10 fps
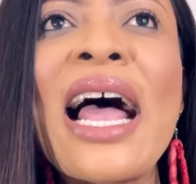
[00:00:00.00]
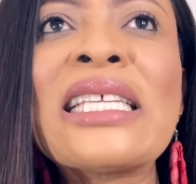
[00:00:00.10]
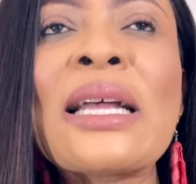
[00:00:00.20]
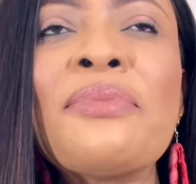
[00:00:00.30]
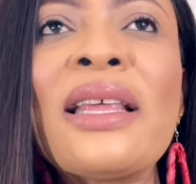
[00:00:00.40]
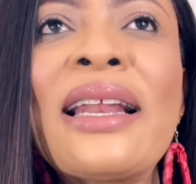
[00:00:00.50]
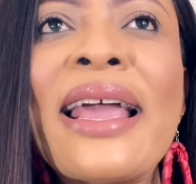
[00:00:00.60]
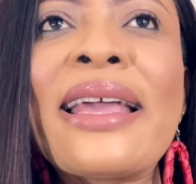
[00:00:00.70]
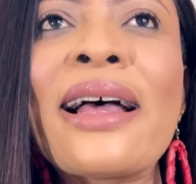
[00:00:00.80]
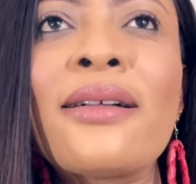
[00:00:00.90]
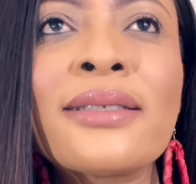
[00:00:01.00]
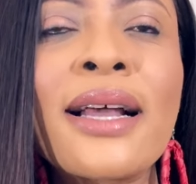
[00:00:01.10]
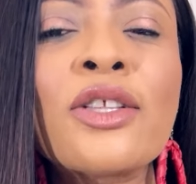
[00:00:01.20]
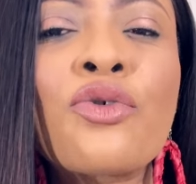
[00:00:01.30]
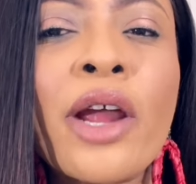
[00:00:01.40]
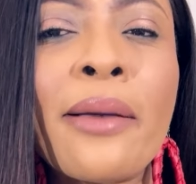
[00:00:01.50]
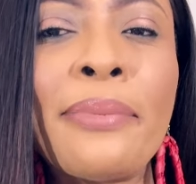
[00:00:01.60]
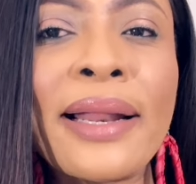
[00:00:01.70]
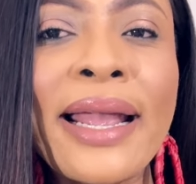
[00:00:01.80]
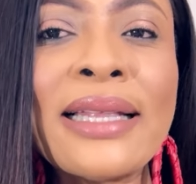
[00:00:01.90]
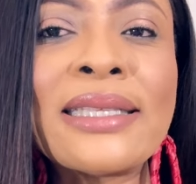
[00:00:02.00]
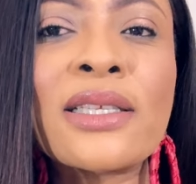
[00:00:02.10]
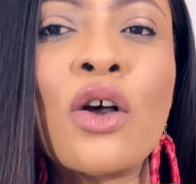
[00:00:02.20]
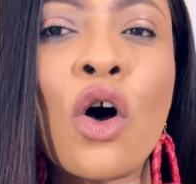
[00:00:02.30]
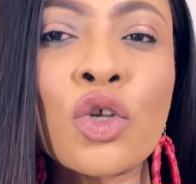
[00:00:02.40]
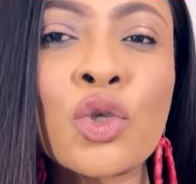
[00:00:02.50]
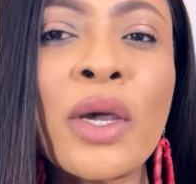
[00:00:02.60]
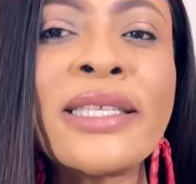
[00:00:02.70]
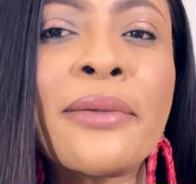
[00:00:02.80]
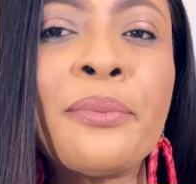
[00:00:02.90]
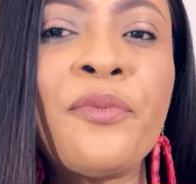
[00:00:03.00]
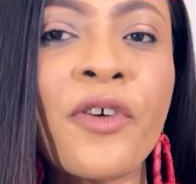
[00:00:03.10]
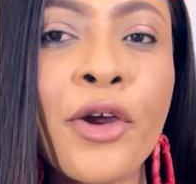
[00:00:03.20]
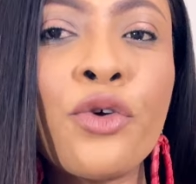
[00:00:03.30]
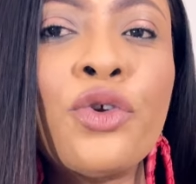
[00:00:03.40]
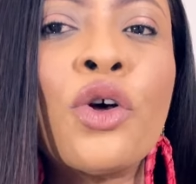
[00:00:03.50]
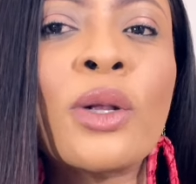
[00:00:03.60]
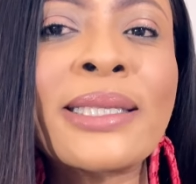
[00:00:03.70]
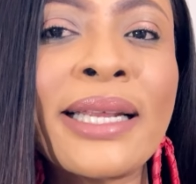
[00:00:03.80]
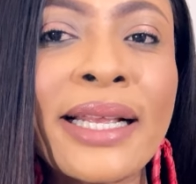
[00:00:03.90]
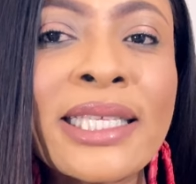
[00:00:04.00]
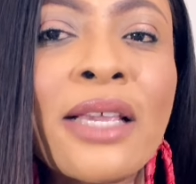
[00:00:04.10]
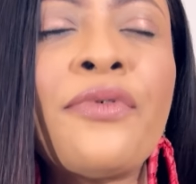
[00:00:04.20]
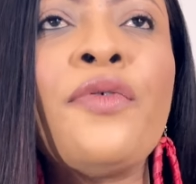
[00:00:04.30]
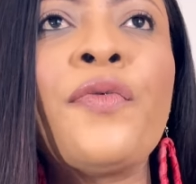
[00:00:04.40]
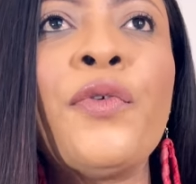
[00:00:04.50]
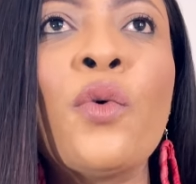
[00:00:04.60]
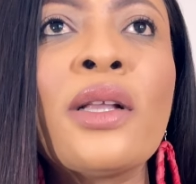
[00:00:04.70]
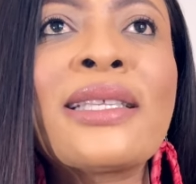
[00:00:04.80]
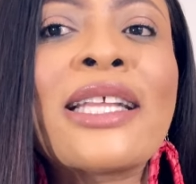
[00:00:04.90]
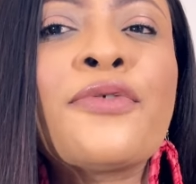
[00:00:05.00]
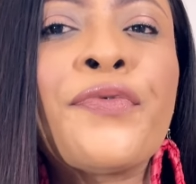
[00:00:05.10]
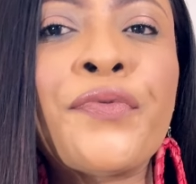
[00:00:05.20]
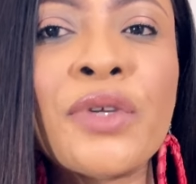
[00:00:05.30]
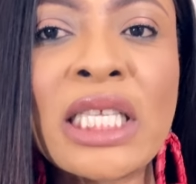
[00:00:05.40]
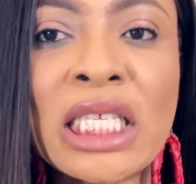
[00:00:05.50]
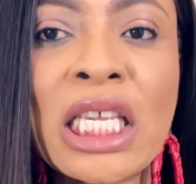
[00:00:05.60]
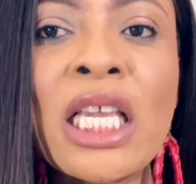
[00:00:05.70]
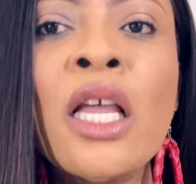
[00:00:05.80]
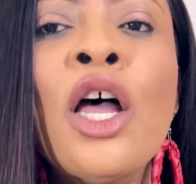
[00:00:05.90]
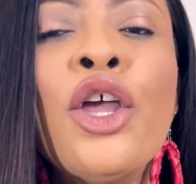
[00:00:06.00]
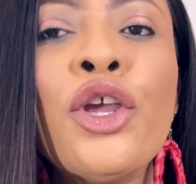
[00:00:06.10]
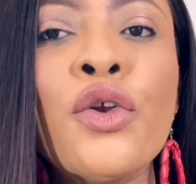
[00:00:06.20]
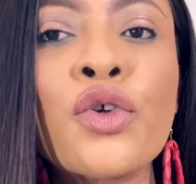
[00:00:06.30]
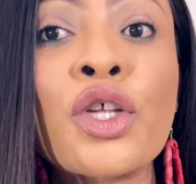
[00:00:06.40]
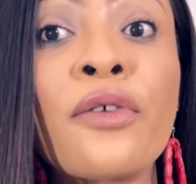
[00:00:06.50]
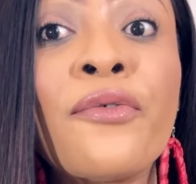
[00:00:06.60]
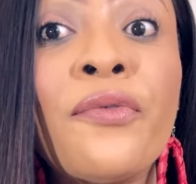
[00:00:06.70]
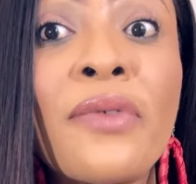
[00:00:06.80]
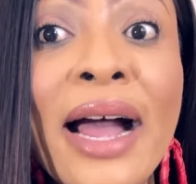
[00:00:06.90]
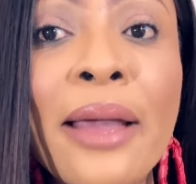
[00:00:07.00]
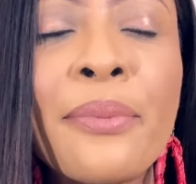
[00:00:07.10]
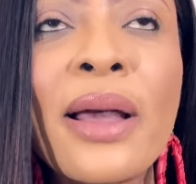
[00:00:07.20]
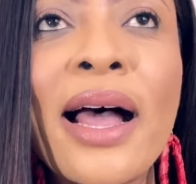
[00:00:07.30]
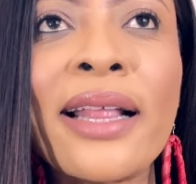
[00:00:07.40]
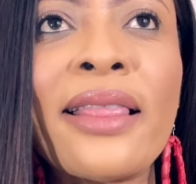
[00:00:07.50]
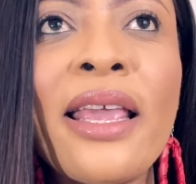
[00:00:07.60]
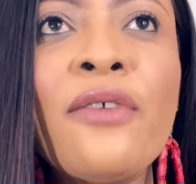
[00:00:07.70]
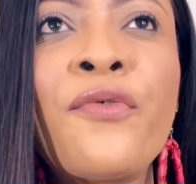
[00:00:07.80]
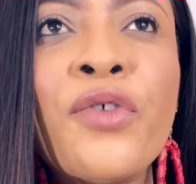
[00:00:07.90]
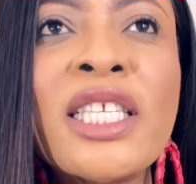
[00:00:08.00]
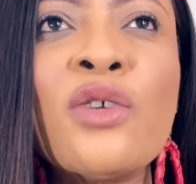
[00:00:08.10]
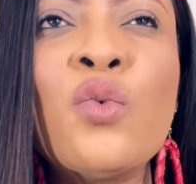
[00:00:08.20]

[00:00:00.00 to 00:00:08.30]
Something like Kaltout Royal Blends also is a very good alternative if you want that fruity, you know, sort of vibe. I think fruity